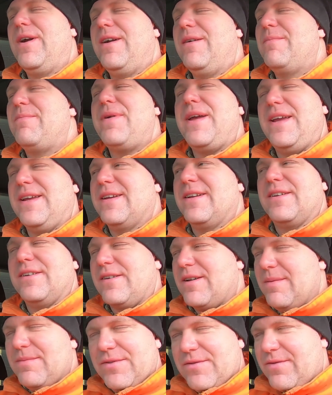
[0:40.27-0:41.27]
where bacon
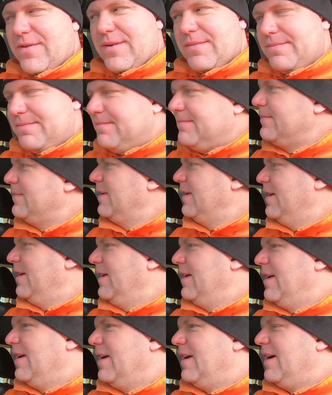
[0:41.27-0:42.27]
comes from.
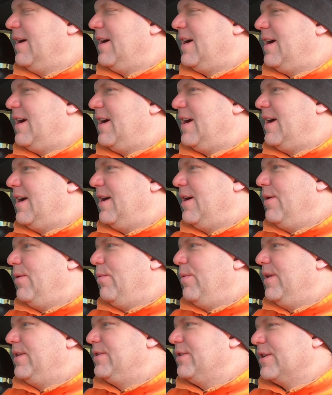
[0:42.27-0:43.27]
Right. Uh,
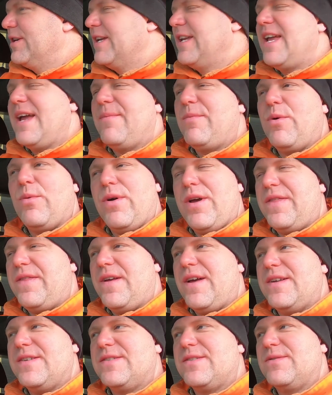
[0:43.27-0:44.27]
we took a camera
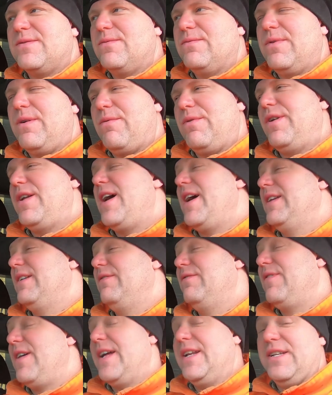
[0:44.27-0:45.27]
with us. We were not
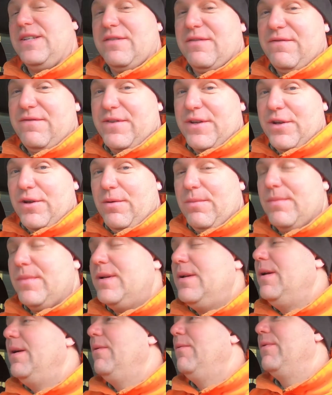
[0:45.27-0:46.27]
invited to
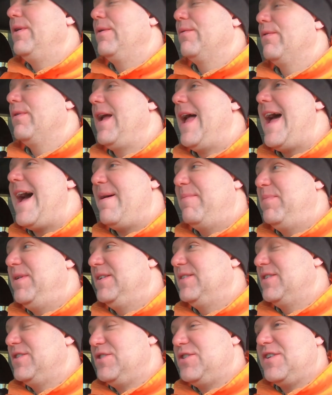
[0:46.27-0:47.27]
film. We were
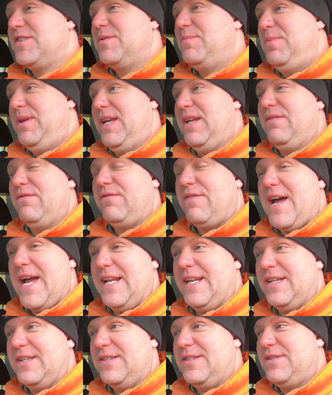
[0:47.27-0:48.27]
happy to just be
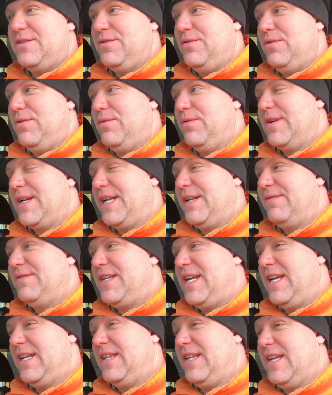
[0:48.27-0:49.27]
invited to kind of
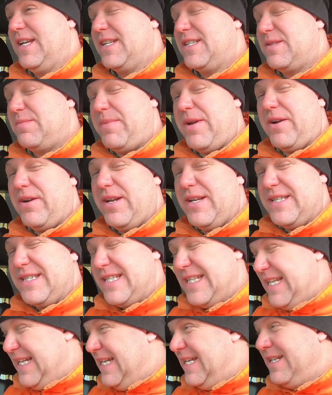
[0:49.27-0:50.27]
take the
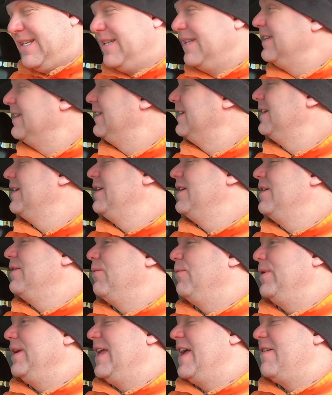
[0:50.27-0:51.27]
experience in.
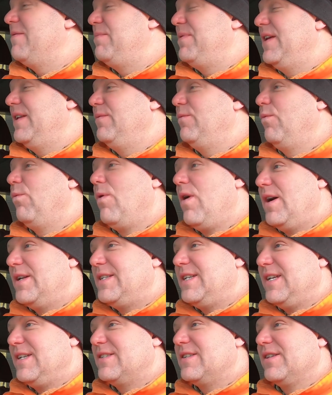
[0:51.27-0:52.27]
We have been
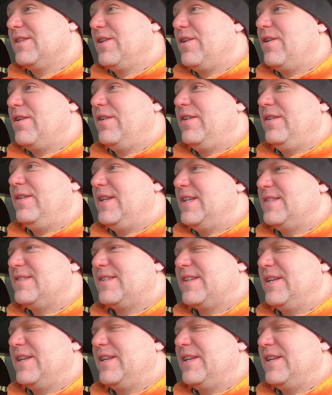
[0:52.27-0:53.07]
wanting to learn this